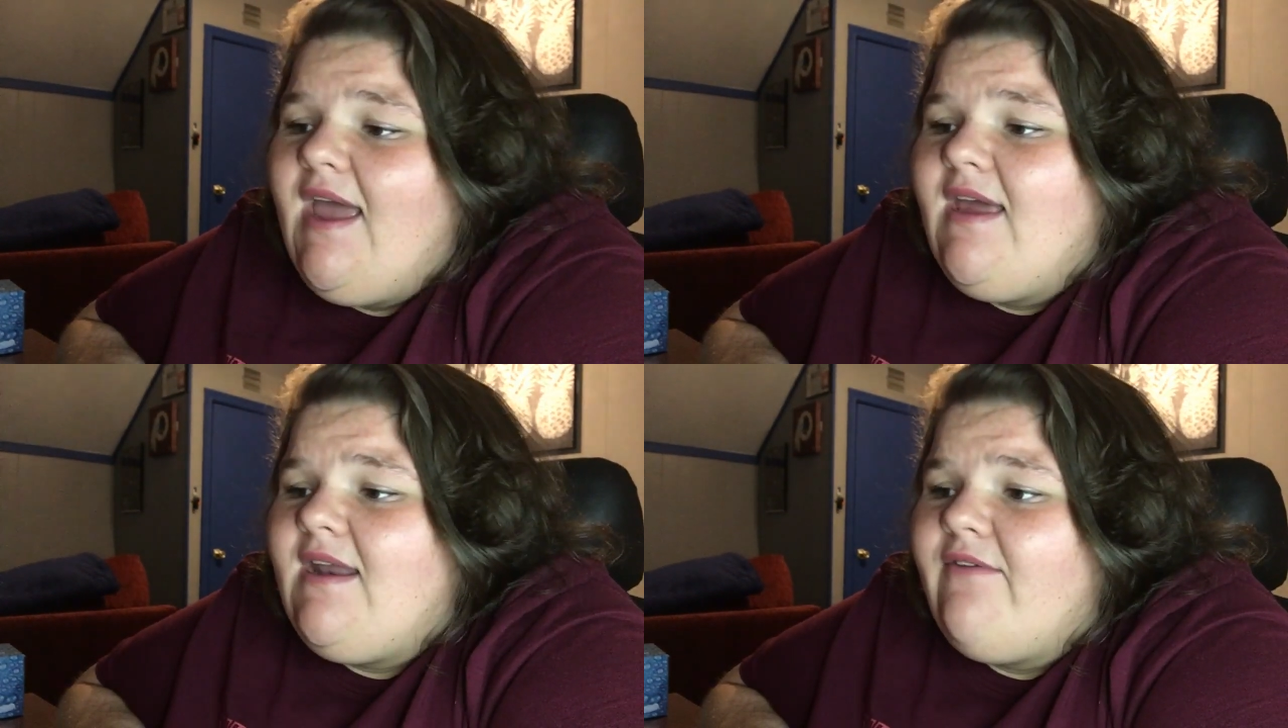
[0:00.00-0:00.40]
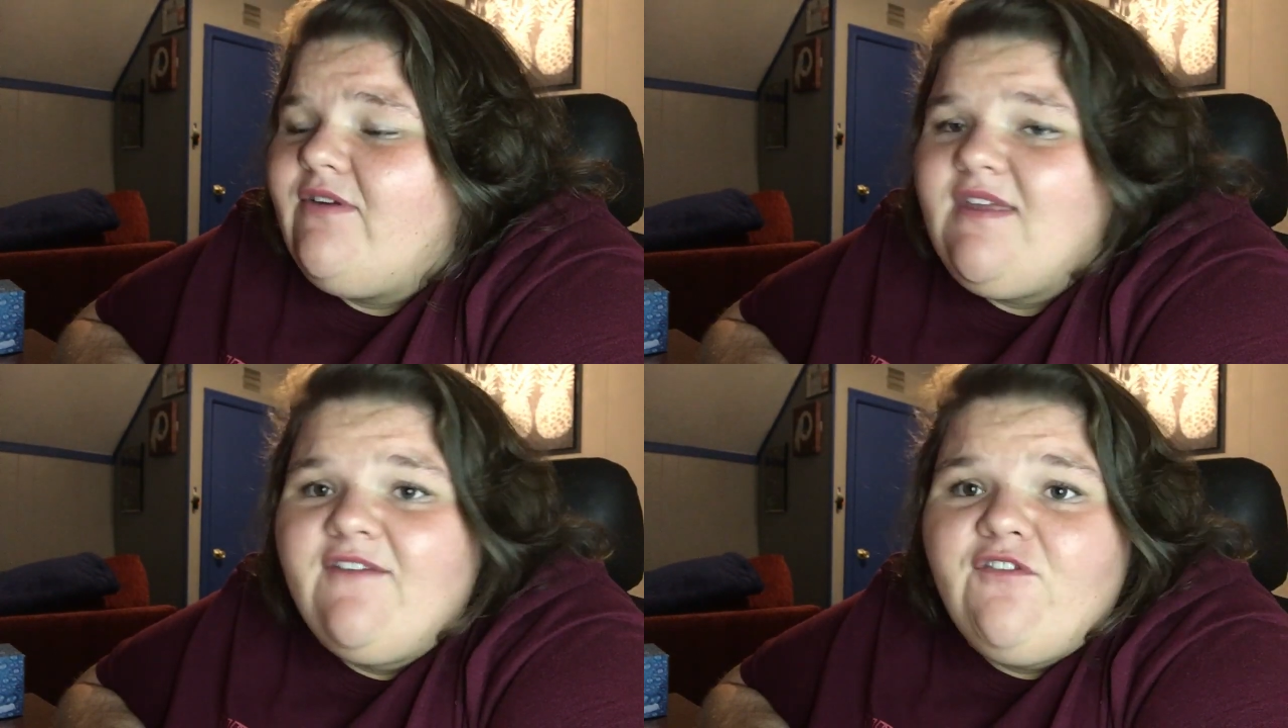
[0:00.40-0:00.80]
and
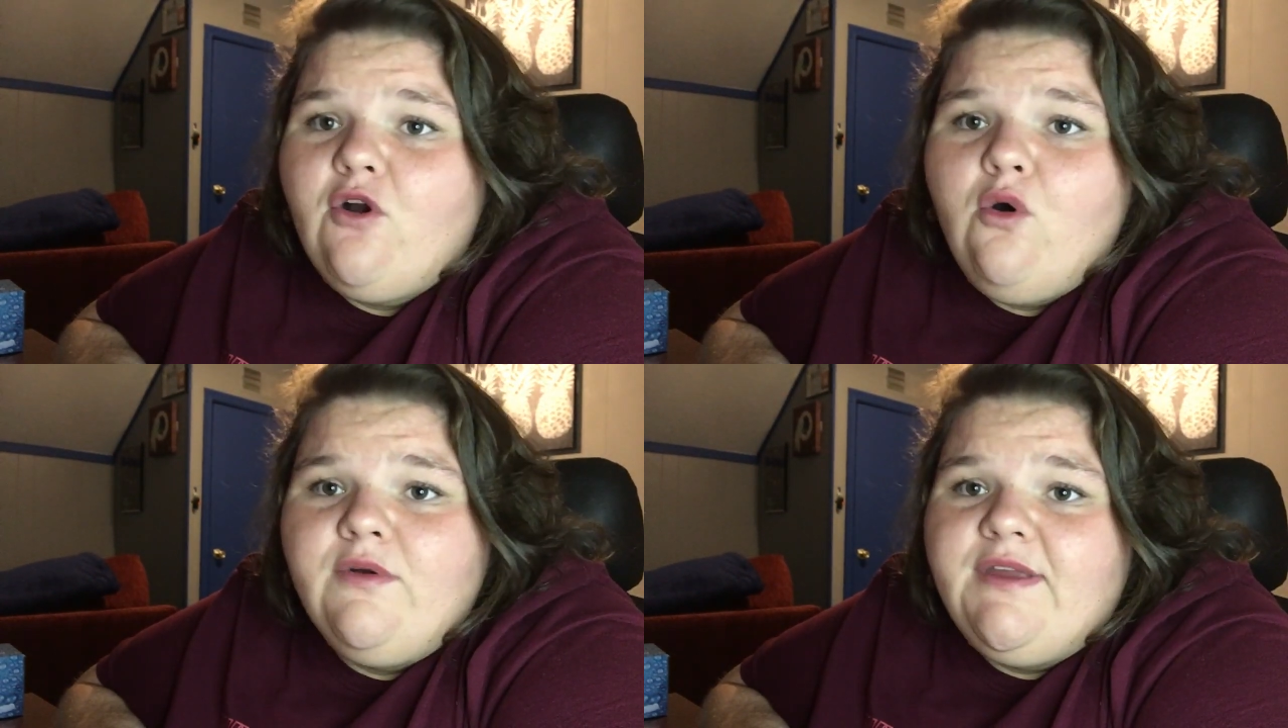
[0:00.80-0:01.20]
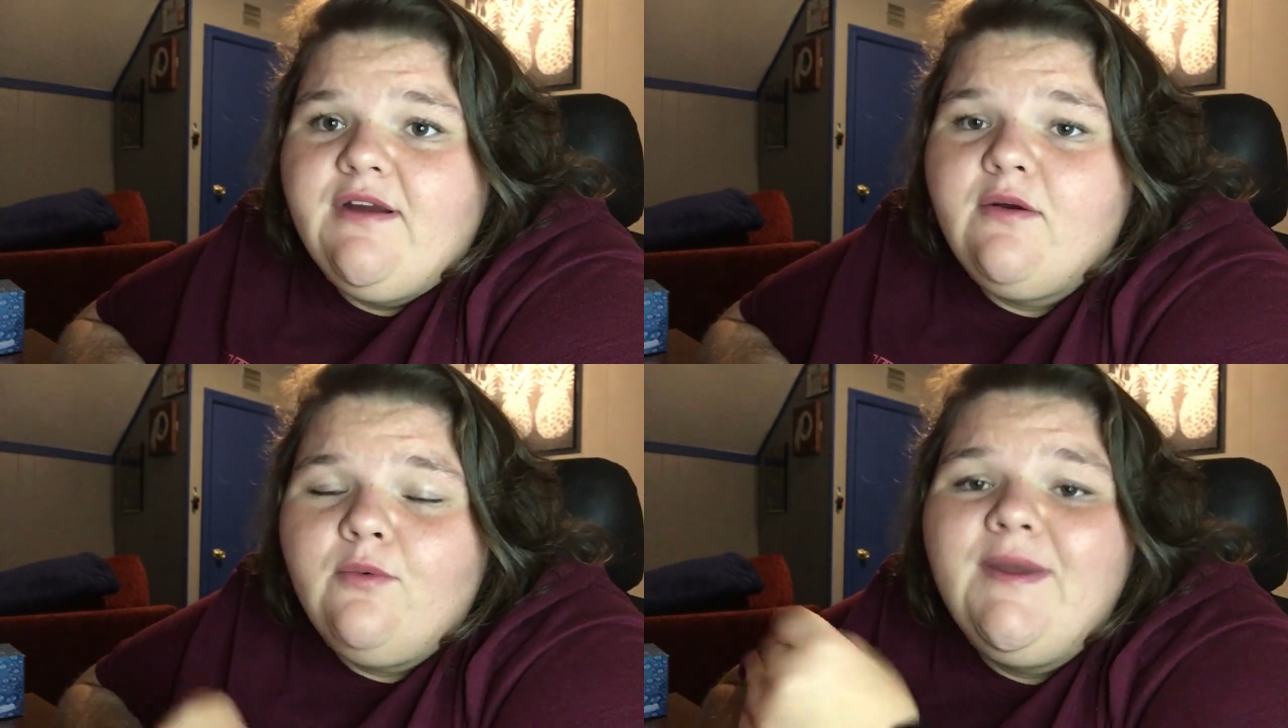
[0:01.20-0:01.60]
everything for a whole
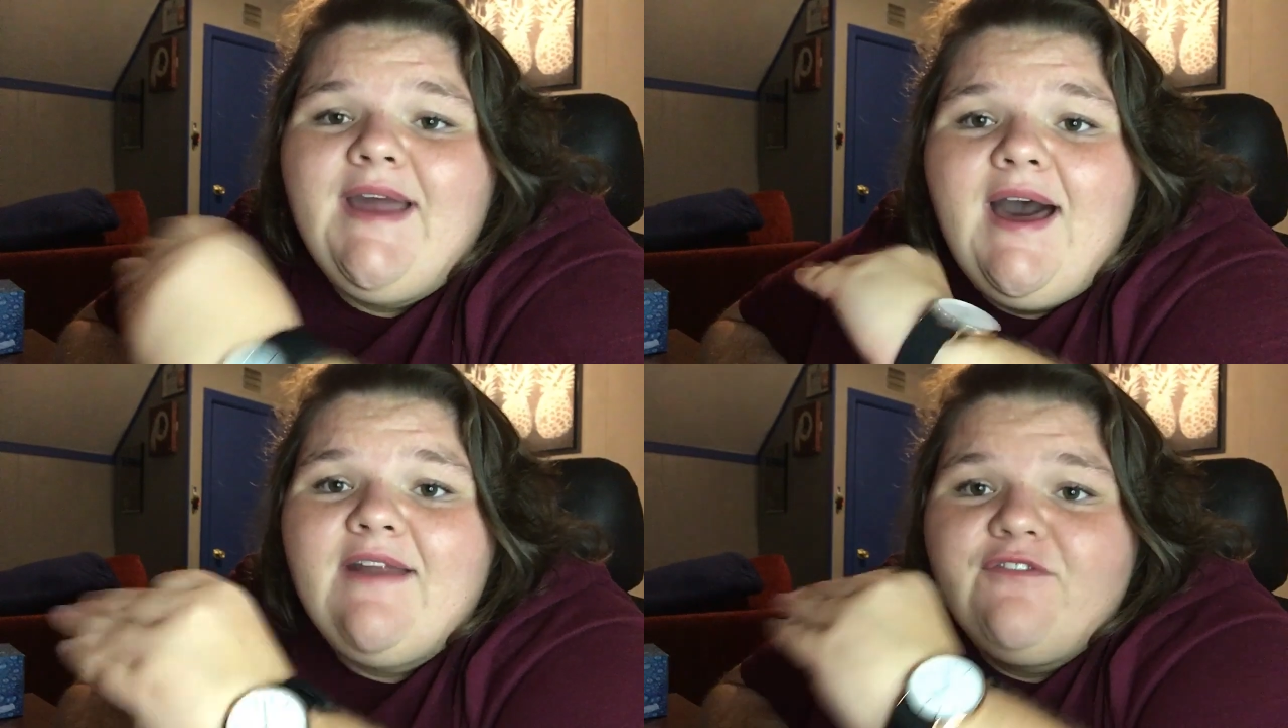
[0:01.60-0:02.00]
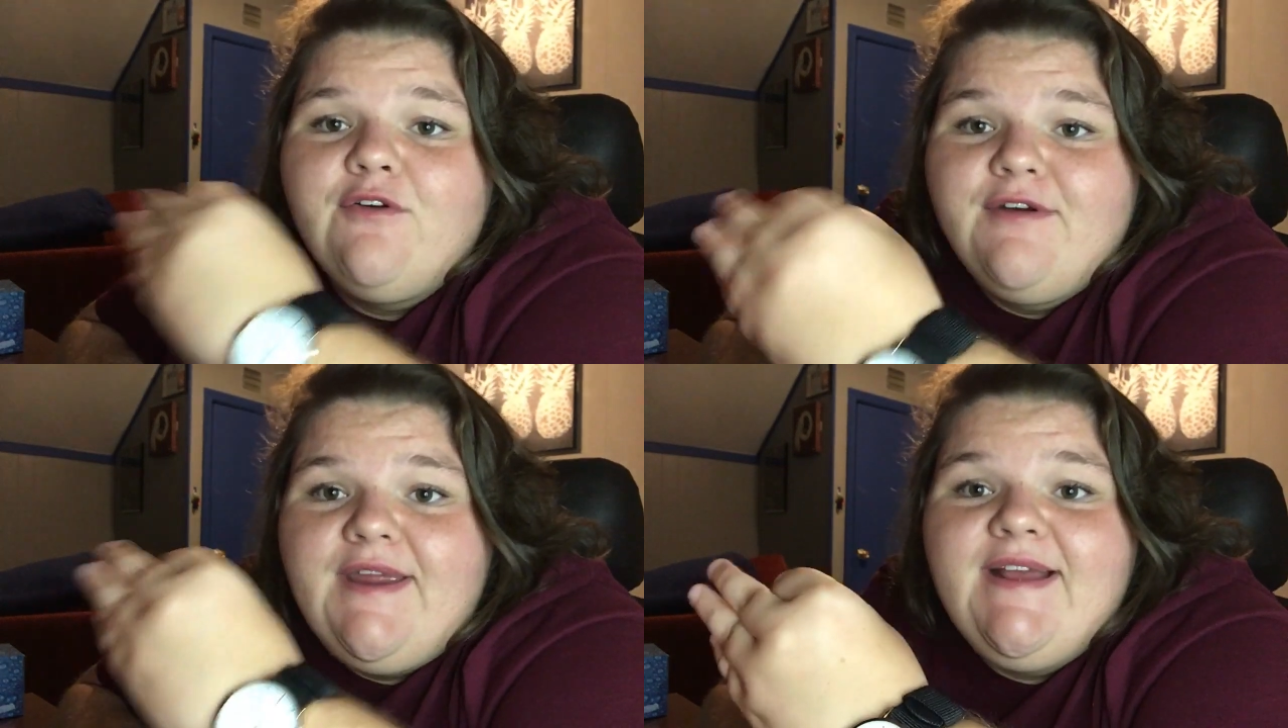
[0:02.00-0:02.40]
year we gotta
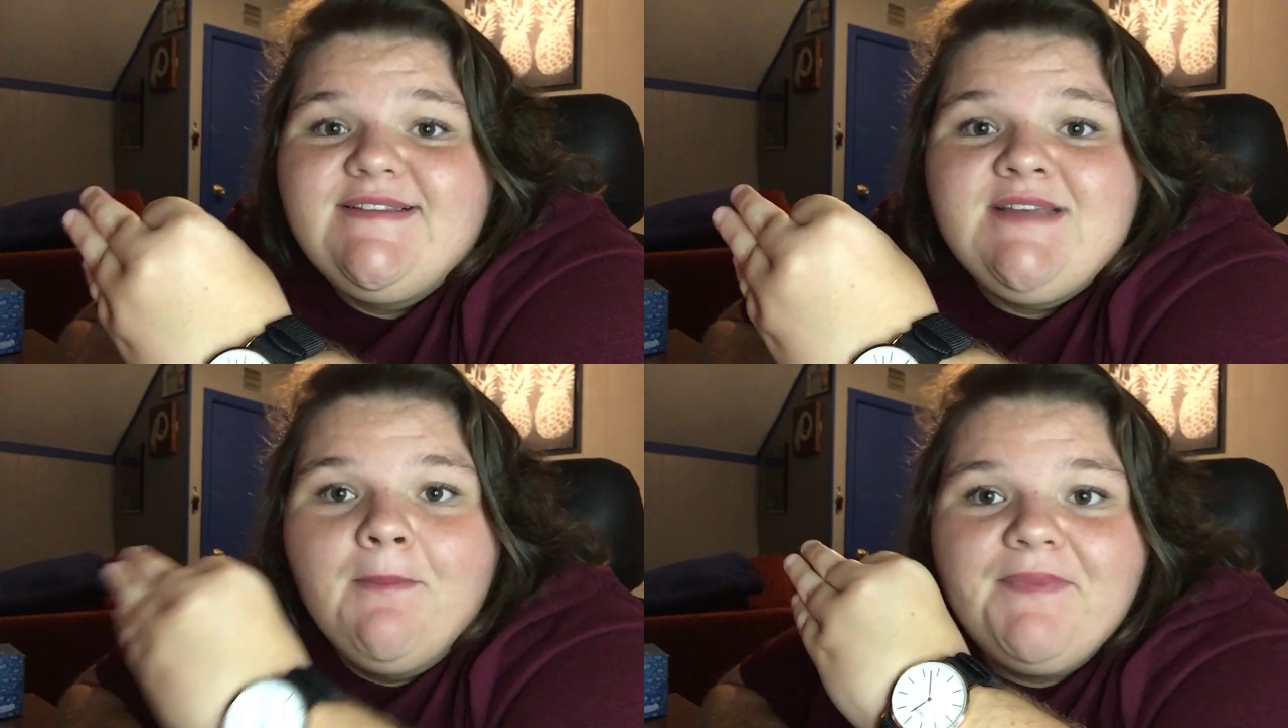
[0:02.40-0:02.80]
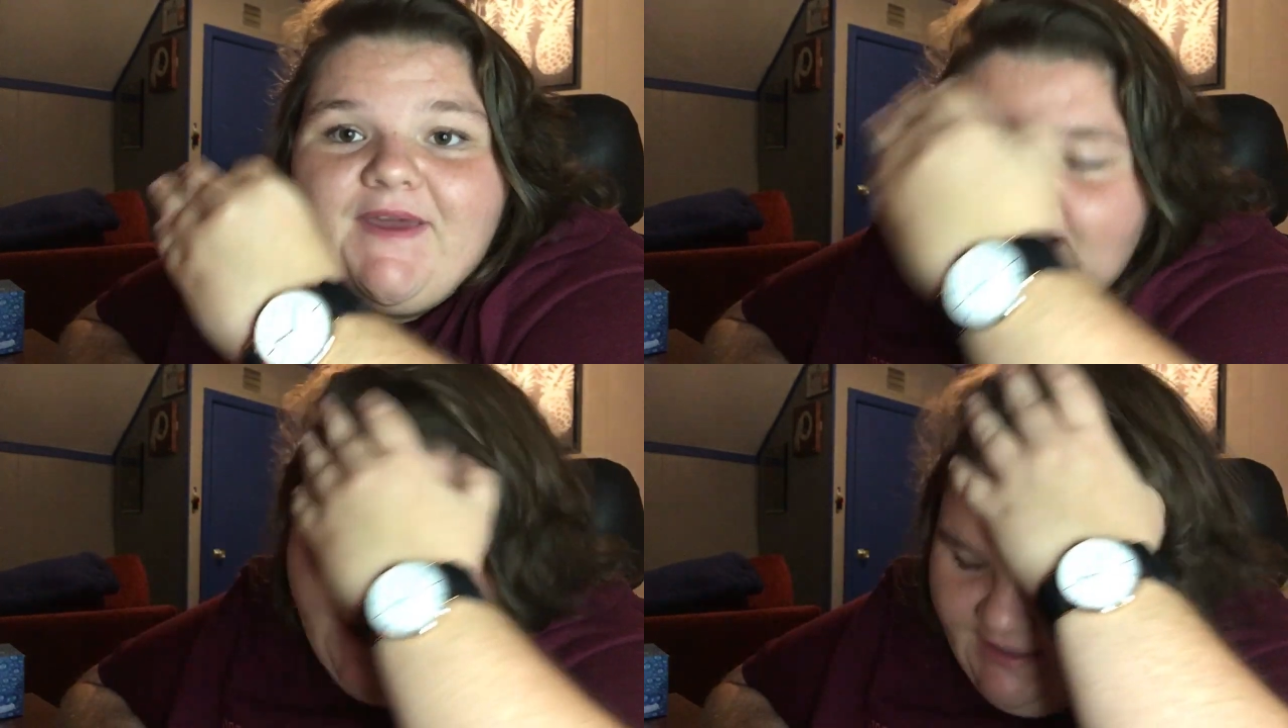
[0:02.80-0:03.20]
create
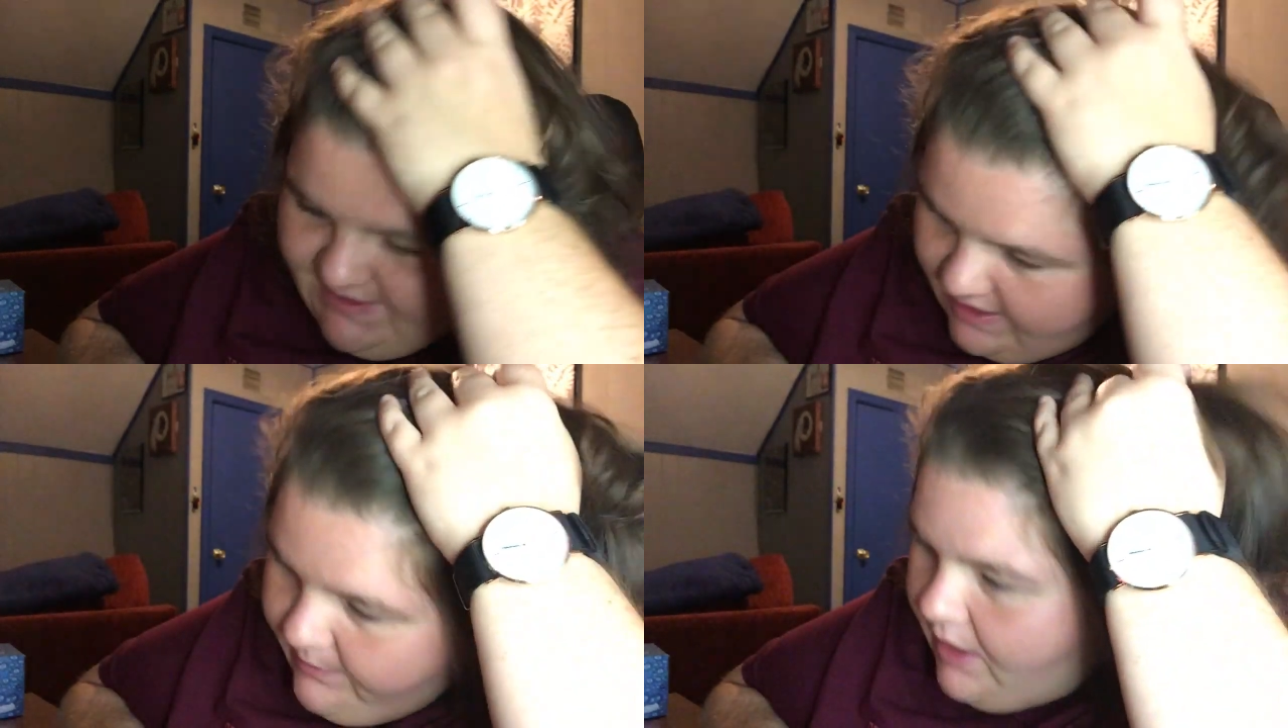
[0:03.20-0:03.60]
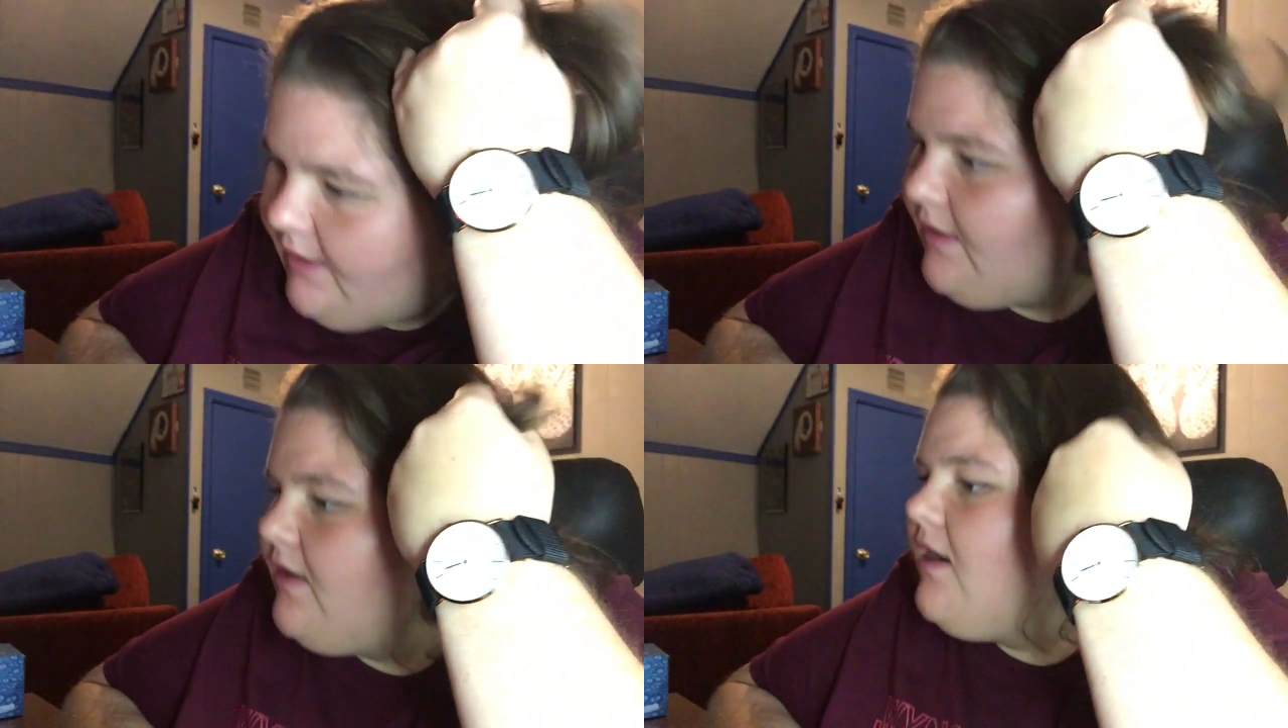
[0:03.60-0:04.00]
something guys come
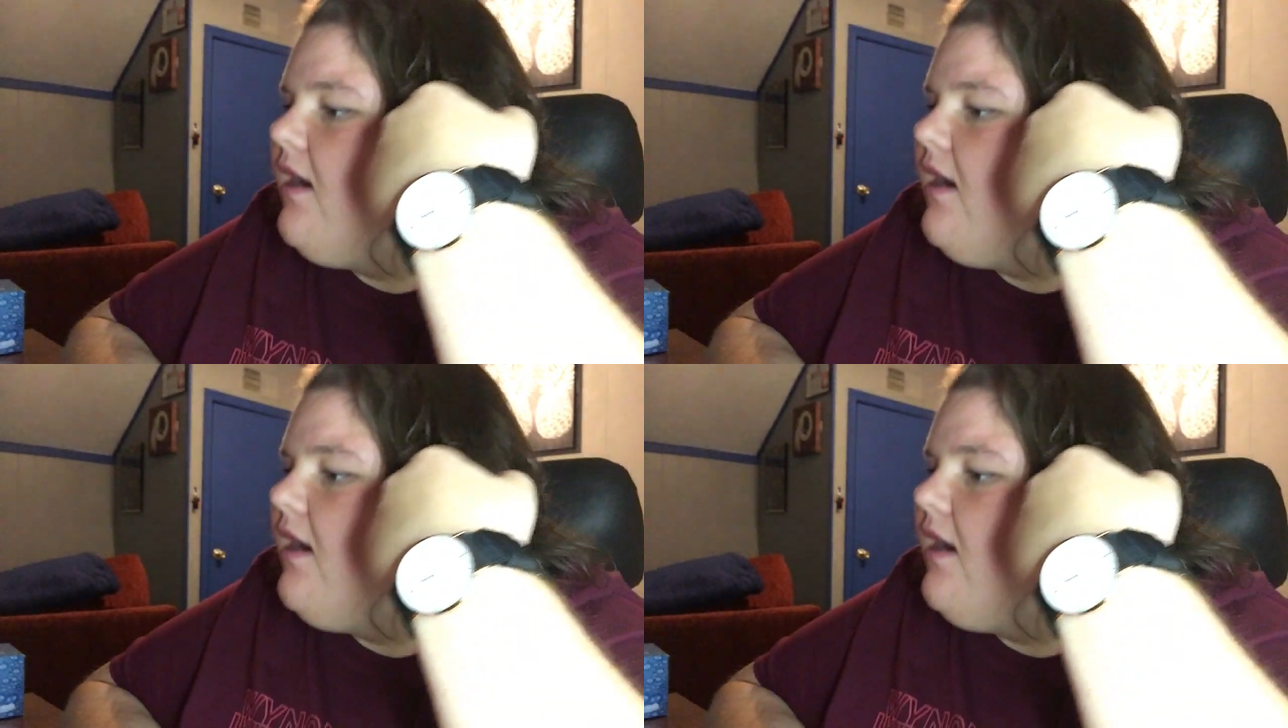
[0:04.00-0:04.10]
on